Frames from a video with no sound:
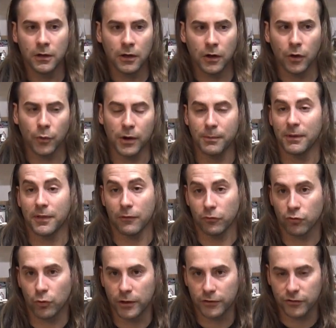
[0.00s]
Oh, wait a minute. That was
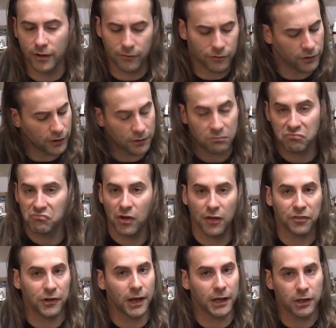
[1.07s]
2017.
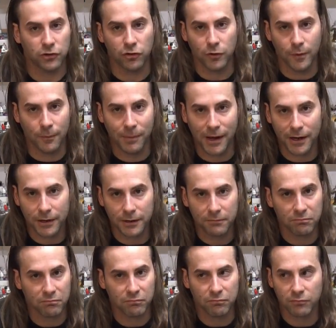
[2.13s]
Nothing I could do about
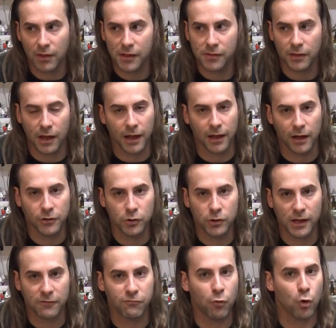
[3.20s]
it. I knew
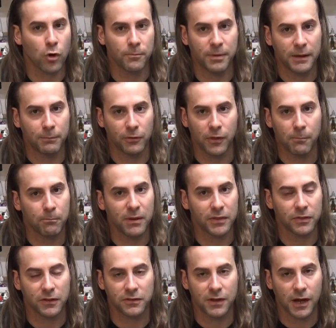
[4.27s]
like 4 people that bit
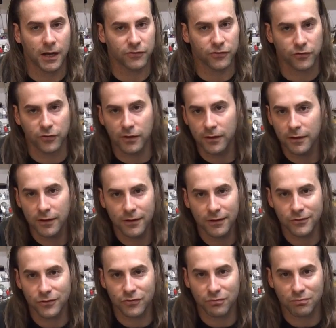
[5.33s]
the dust.
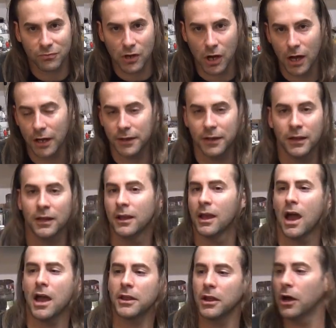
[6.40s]
Just gone.
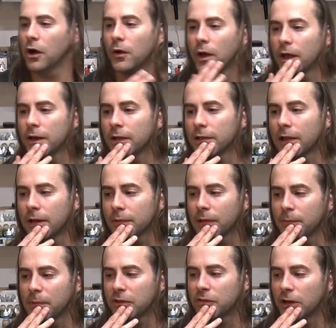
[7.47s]
And, you know, and
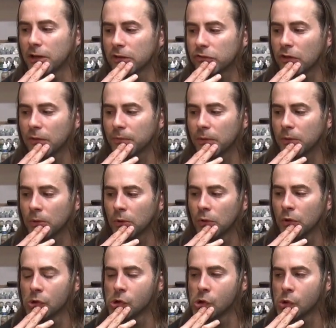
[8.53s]
let me tell you something.
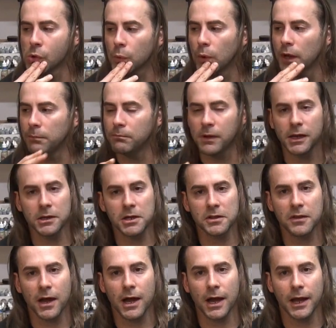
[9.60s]
When Mina
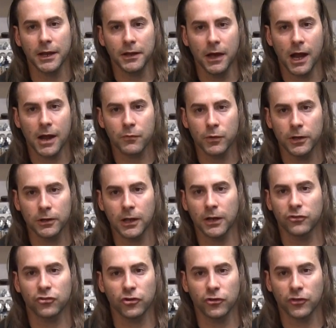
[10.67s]
died, I
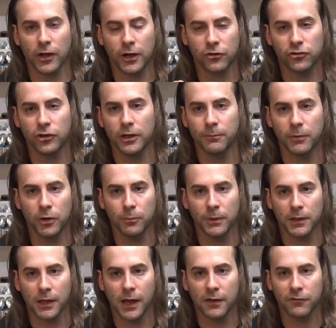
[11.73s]
realized just how cheap
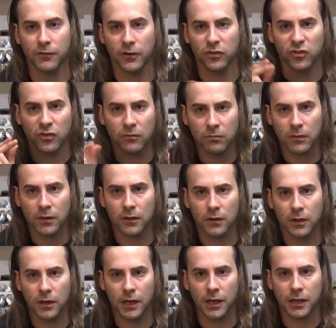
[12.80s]
human life is.
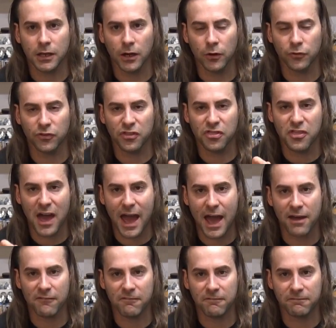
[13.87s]
It goes
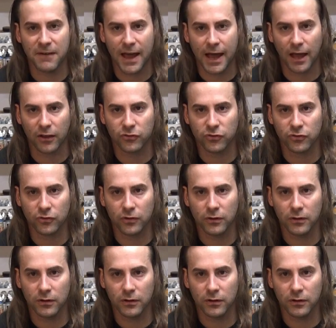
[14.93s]
that fast.